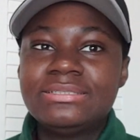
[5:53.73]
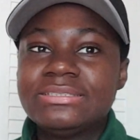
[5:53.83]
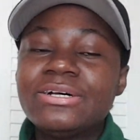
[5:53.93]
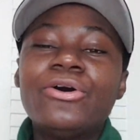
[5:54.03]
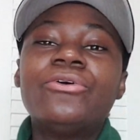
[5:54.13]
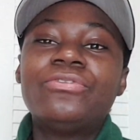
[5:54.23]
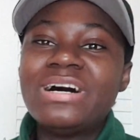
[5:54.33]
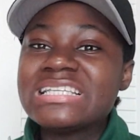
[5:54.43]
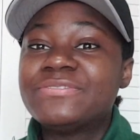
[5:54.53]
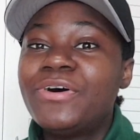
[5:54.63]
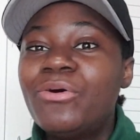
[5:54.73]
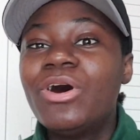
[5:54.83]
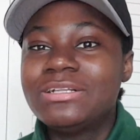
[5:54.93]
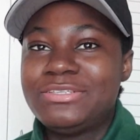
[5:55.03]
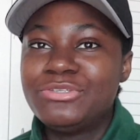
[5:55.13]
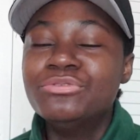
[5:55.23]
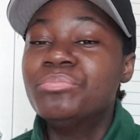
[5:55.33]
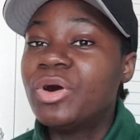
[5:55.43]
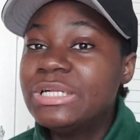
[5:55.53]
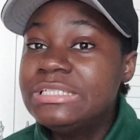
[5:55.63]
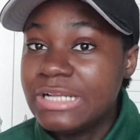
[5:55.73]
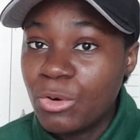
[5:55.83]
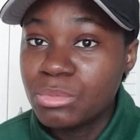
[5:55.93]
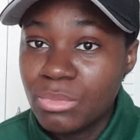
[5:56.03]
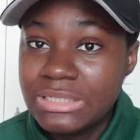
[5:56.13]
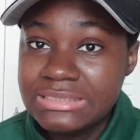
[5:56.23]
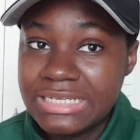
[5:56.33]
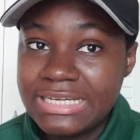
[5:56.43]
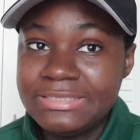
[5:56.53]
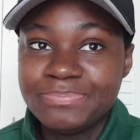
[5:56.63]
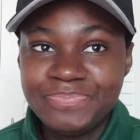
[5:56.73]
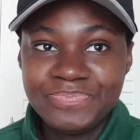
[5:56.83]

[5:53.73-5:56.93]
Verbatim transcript: So fast forward to Mon on Monday,